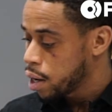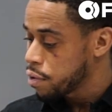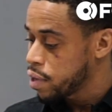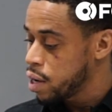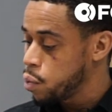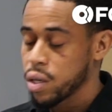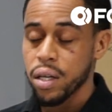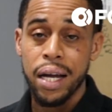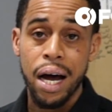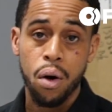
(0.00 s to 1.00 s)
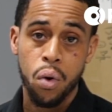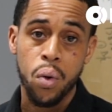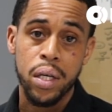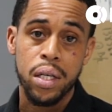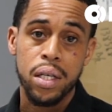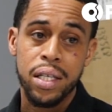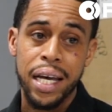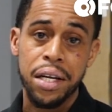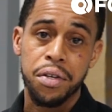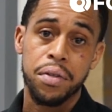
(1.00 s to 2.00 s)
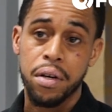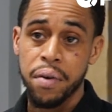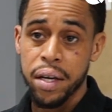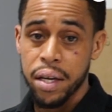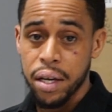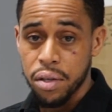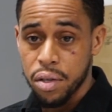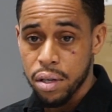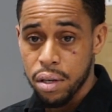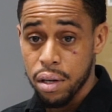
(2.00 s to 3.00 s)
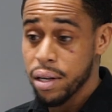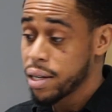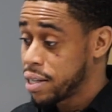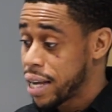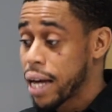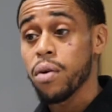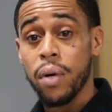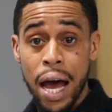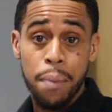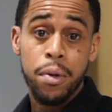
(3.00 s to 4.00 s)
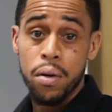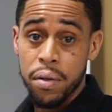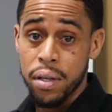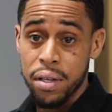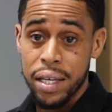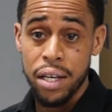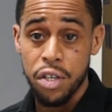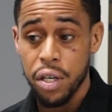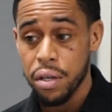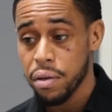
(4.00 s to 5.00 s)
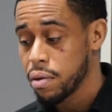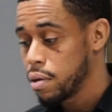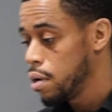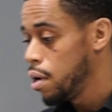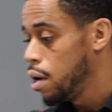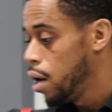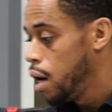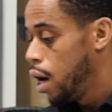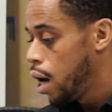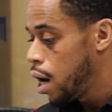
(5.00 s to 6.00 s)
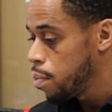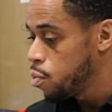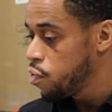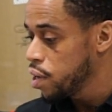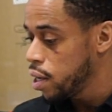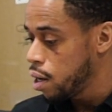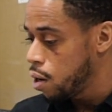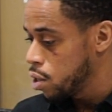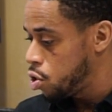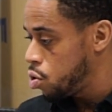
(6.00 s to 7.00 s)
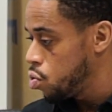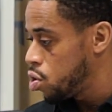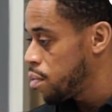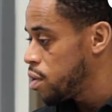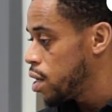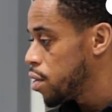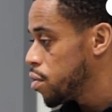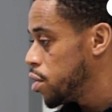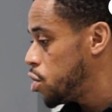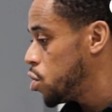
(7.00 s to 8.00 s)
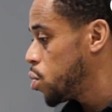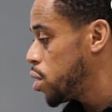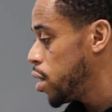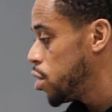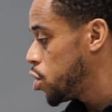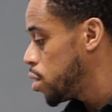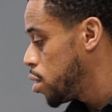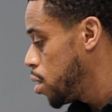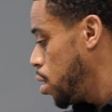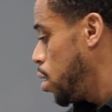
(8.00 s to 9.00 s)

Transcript: uh, they will allow coolant to enter the crankcase. And that's exactly what happened on this engine. Uh, moving on to some of the other issues with the engine.